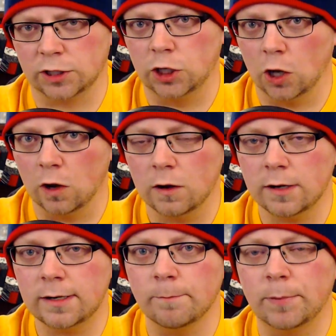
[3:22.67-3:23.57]

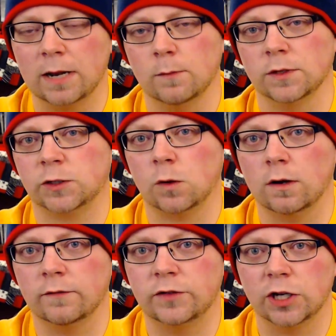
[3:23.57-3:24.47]
good, but it was sort
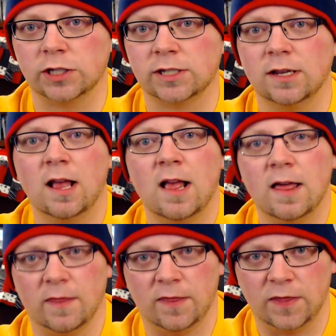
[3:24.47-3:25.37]
of just
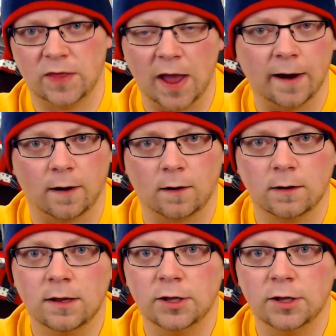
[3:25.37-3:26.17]
there.